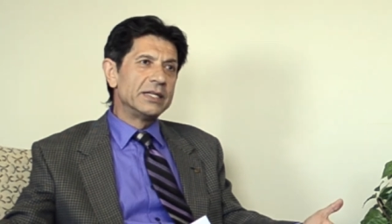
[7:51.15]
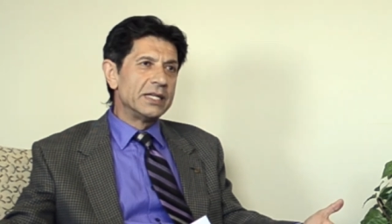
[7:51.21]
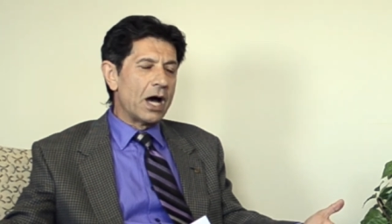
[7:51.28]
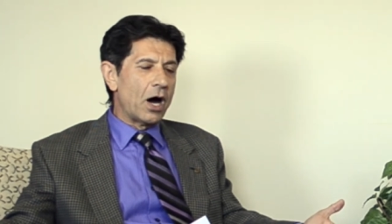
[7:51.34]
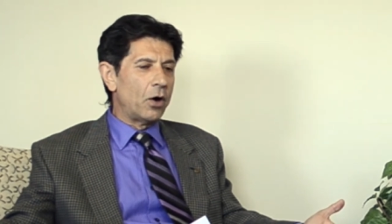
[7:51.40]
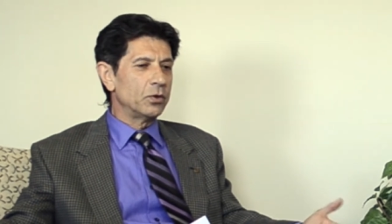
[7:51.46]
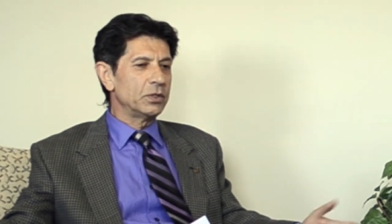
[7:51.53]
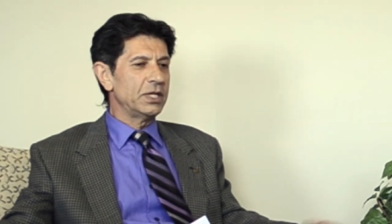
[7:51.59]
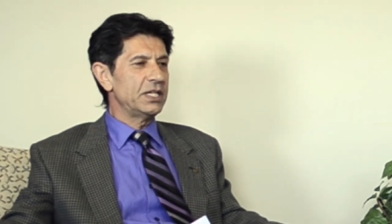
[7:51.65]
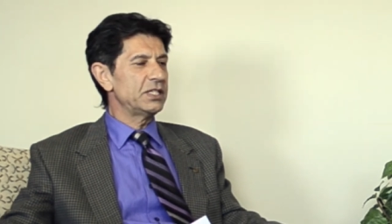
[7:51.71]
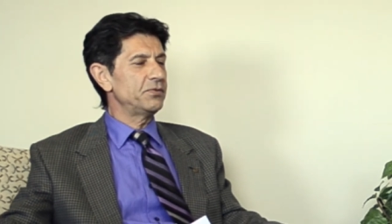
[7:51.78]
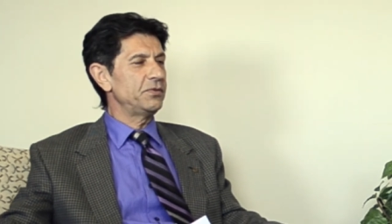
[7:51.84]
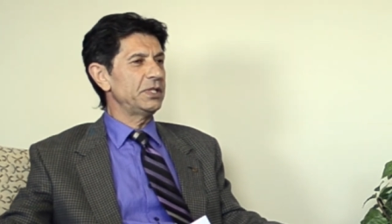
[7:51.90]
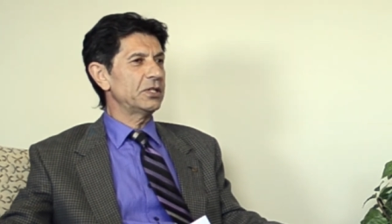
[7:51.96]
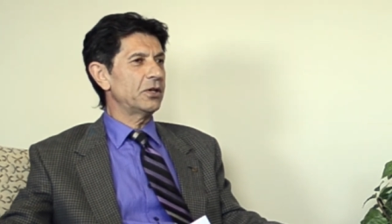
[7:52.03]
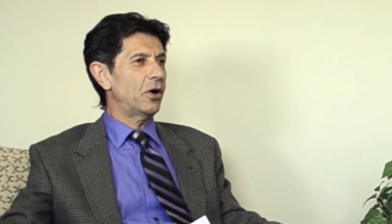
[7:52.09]
nowadays
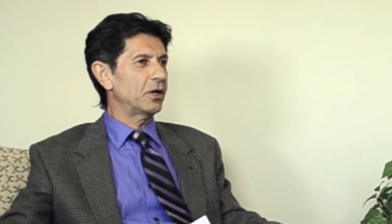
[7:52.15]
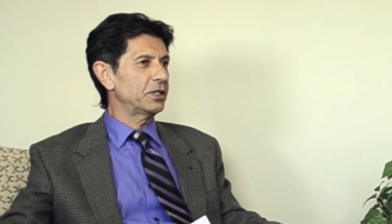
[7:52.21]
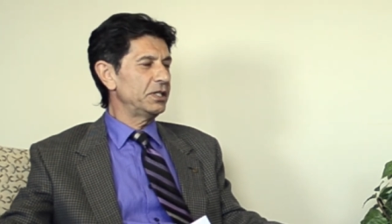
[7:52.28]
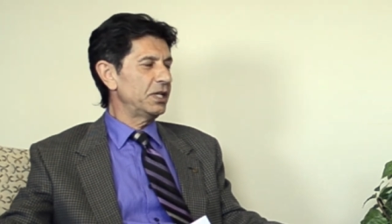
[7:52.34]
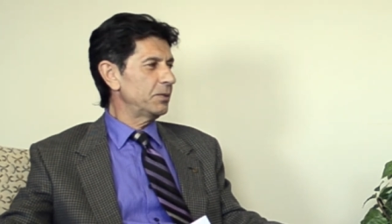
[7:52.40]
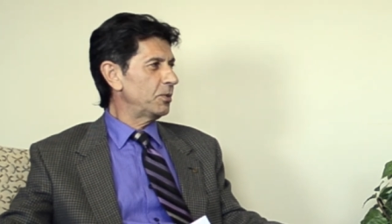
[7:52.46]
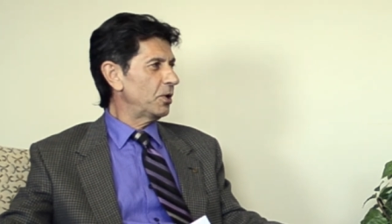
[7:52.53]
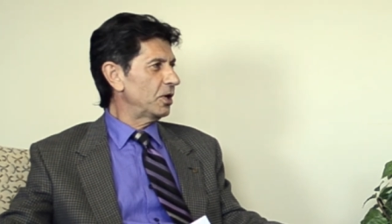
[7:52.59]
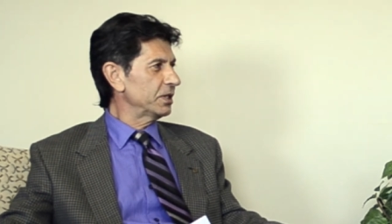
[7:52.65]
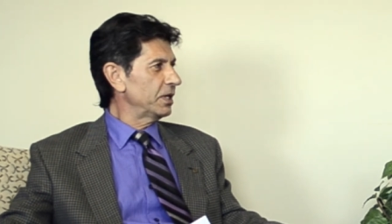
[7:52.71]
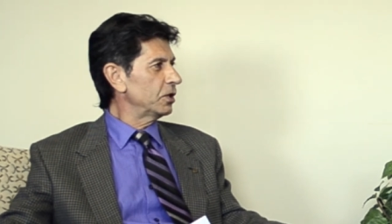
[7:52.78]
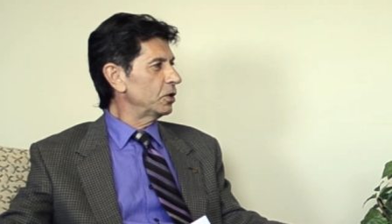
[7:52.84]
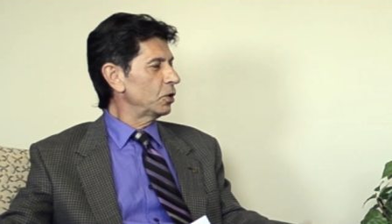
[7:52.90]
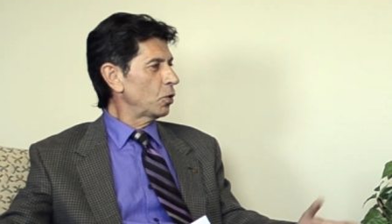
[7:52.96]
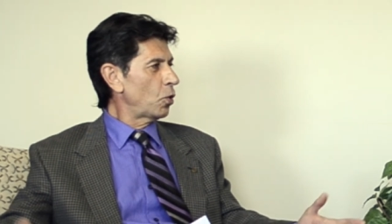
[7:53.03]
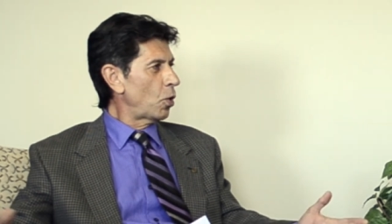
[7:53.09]
we're talking about a
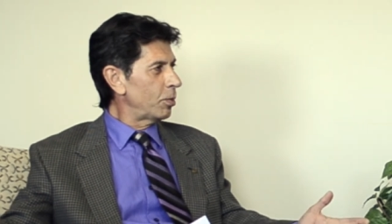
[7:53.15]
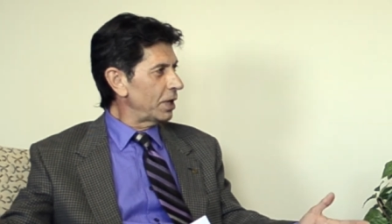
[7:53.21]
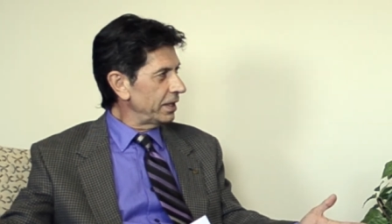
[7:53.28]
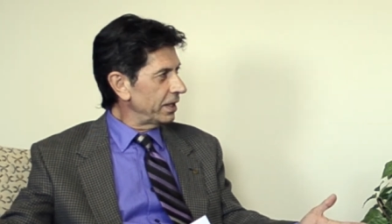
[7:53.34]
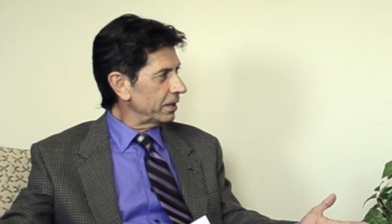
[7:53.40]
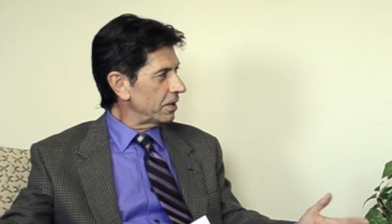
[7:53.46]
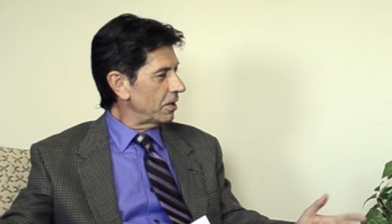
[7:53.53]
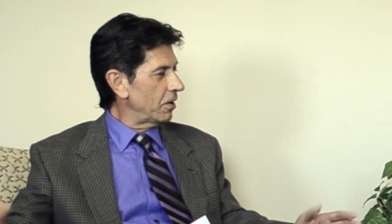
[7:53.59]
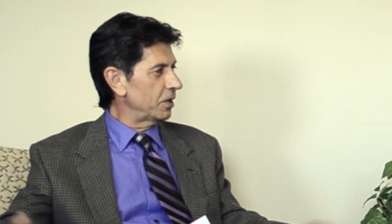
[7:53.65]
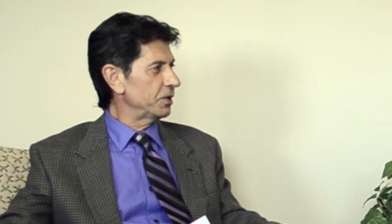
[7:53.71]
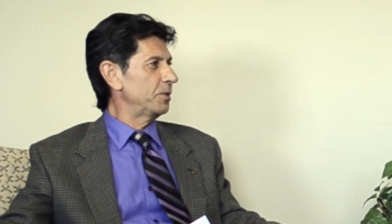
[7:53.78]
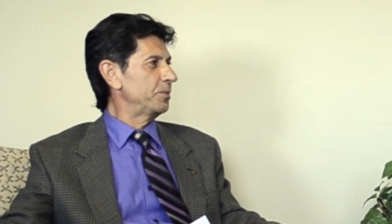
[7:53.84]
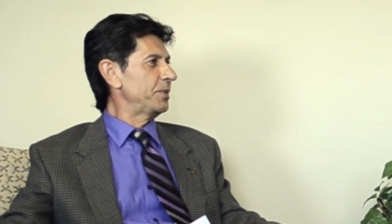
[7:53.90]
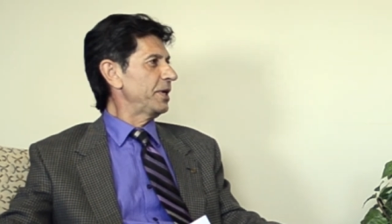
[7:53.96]
global economy.